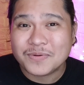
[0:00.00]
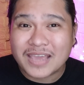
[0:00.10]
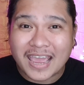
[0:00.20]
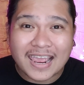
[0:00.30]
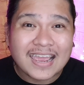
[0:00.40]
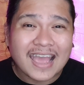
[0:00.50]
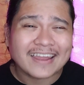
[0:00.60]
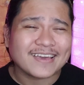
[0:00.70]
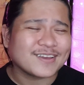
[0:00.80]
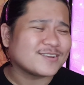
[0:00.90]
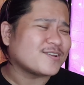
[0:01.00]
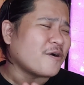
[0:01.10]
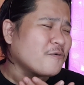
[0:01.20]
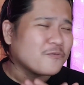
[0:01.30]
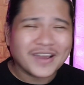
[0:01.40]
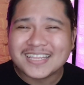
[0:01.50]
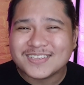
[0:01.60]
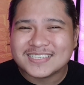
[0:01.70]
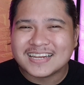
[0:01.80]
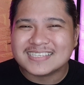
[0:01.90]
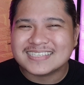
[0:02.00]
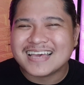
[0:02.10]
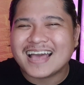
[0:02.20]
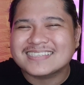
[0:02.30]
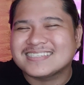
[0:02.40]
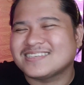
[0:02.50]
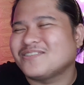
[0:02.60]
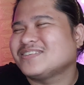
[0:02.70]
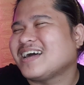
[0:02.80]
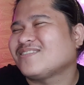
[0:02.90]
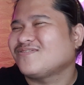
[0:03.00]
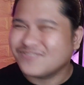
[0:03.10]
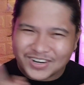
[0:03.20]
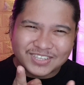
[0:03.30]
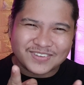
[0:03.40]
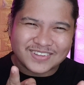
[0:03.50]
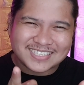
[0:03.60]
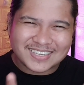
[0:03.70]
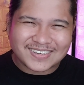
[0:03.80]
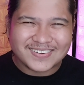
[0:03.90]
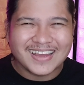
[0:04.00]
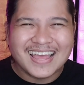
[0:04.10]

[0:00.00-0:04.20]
Okay, and I cannot wait to see this guys, and so without further ado,